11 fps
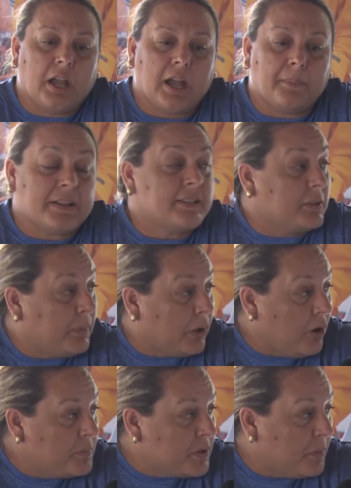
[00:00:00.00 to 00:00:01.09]
as it
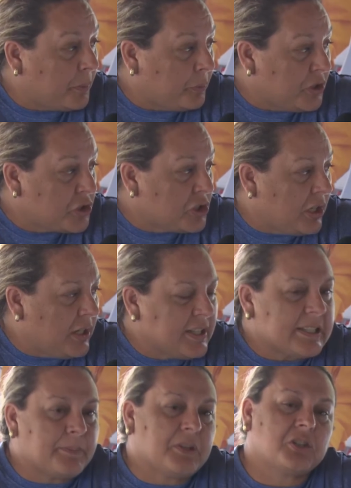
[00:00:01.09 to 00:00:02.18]
becomes operational,
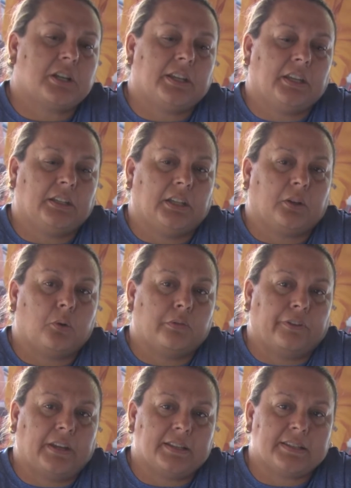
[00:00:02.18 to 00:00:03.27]
especially in the
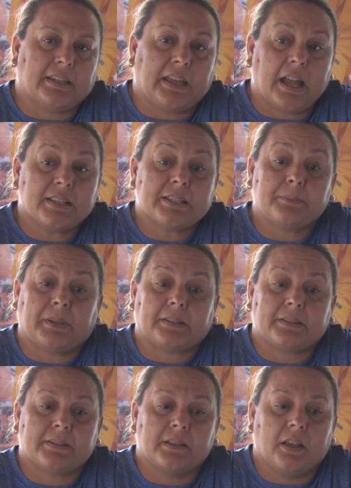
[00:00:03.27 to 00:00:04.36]
co-financing
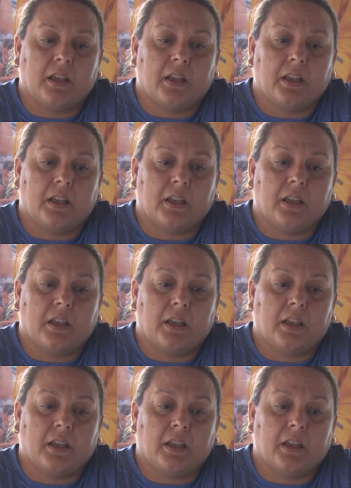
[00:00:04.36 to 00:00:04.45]
aspects,